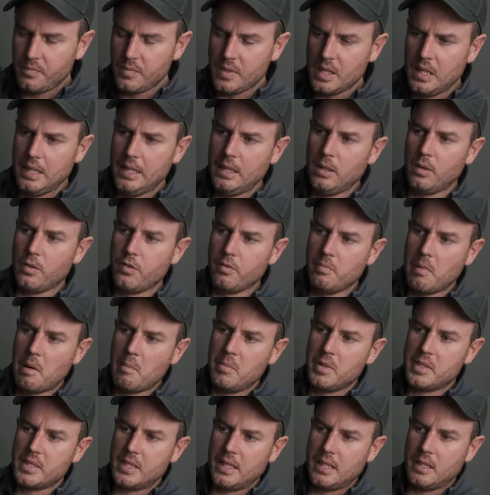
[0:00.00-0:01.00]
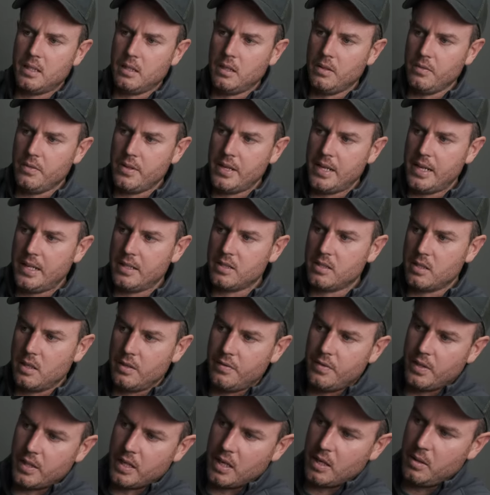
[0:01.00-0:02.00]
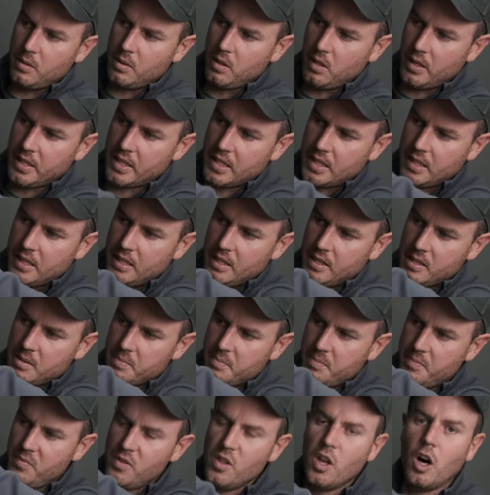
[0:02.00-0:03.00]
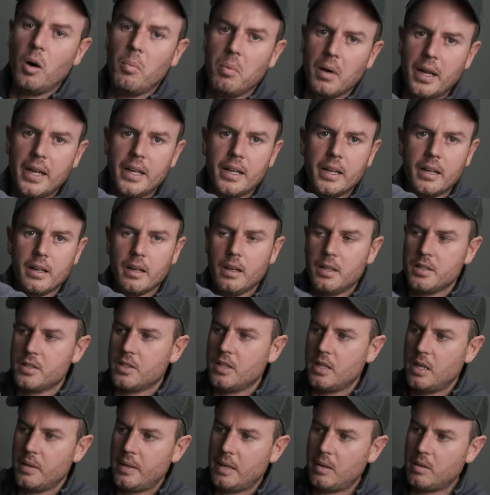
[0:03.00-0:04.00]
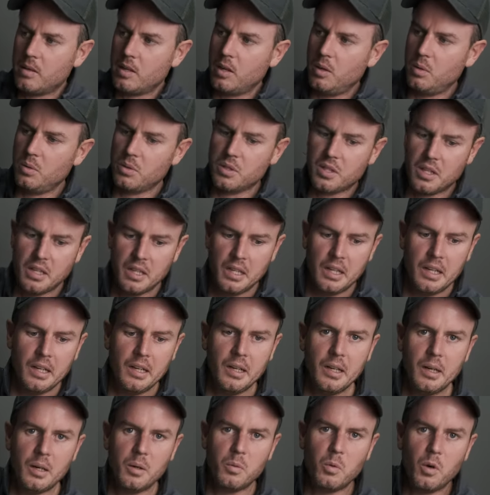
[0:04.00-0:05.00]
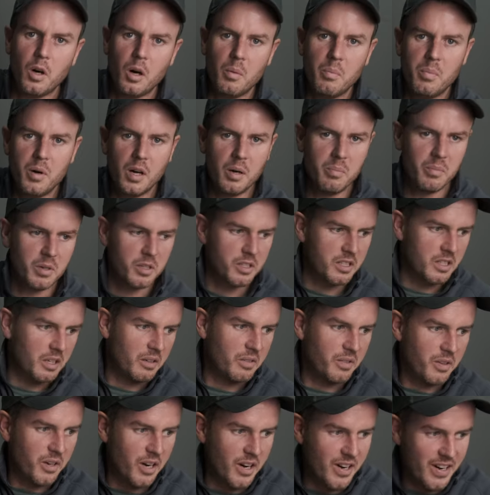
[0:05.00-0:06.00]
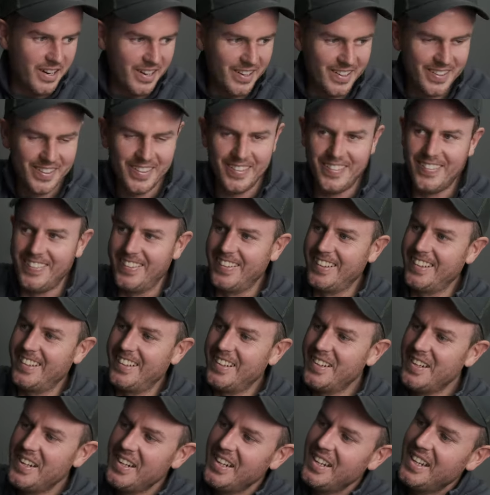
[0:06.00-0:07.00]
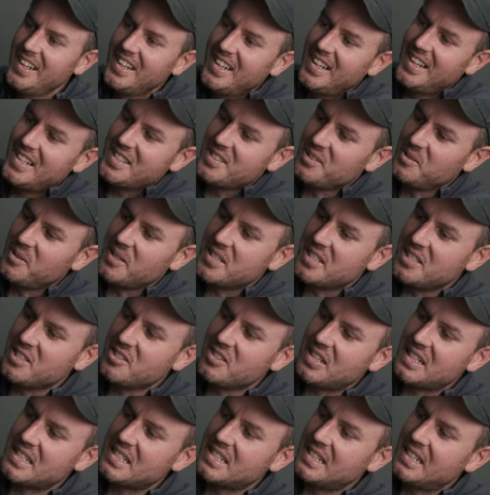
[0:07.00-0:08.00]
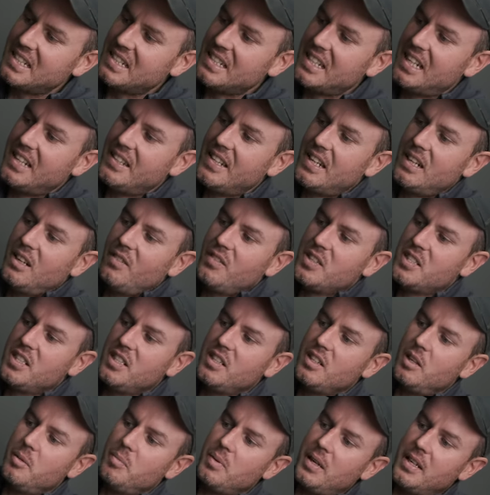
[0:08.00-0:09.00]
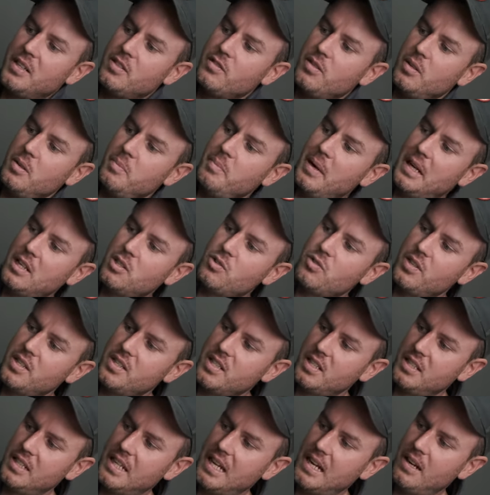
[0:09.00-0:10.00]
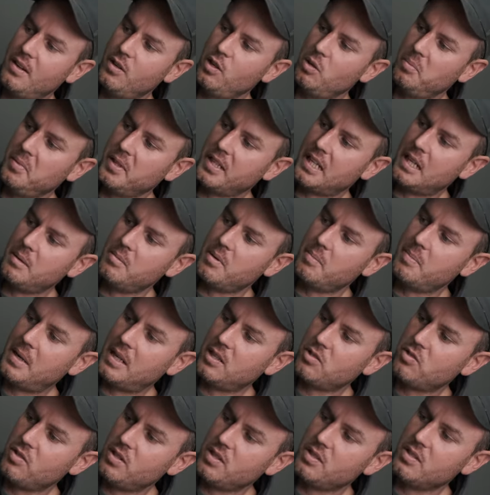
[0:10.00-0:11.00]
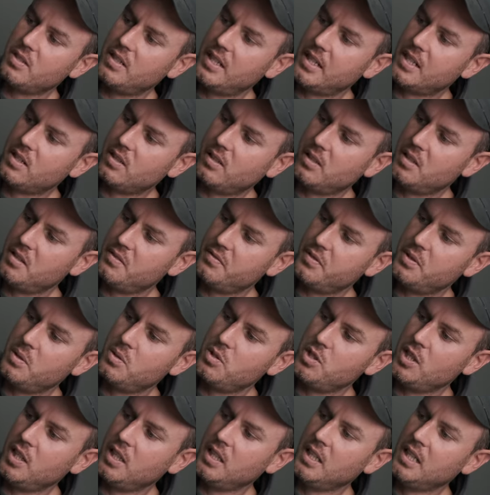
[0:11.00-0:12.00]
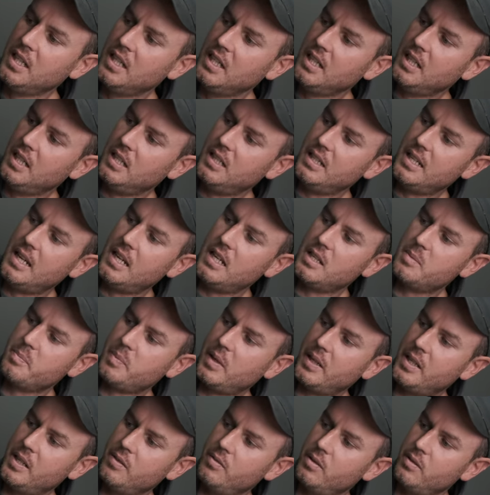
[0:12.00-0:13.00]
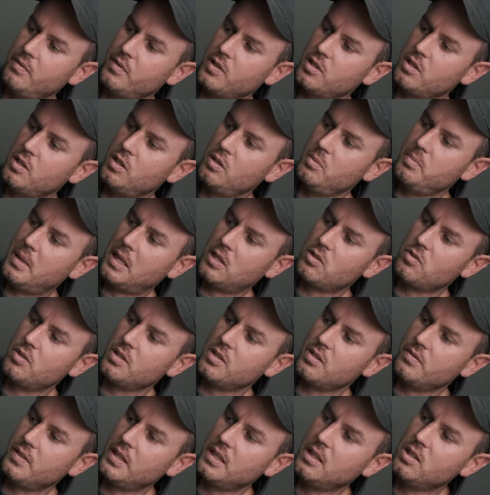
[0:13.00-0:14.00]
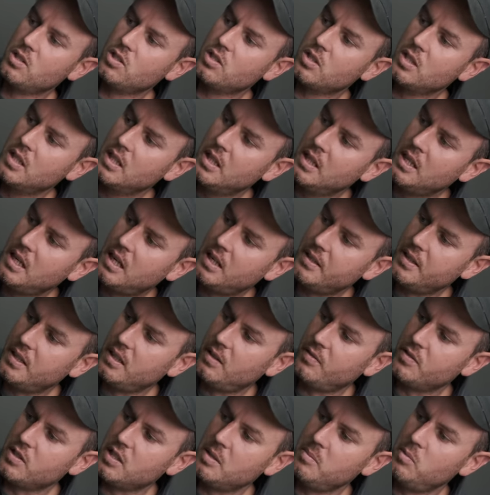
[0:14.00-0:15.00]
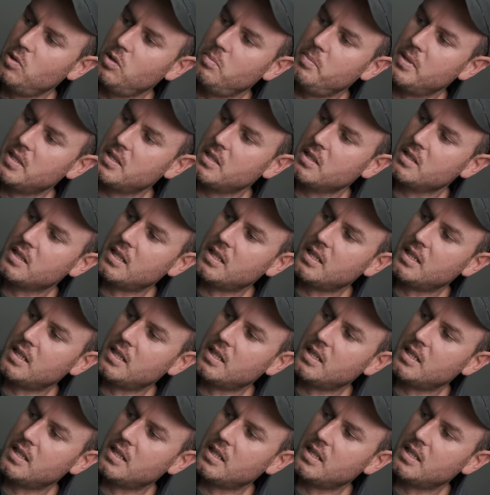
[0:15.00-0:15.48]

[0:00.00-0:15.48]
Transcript: A little thermometer on there, so if I go hiking and it's knobbling, I like to know how cold and what I'm putting myself through. It's always interesting, isn't it? And then obviously you've got a place for your batteries in there. I normally keep my batteries, the Nikon and the Fuji, in there. There's plenty of room for two batteries of each, and then obviously more business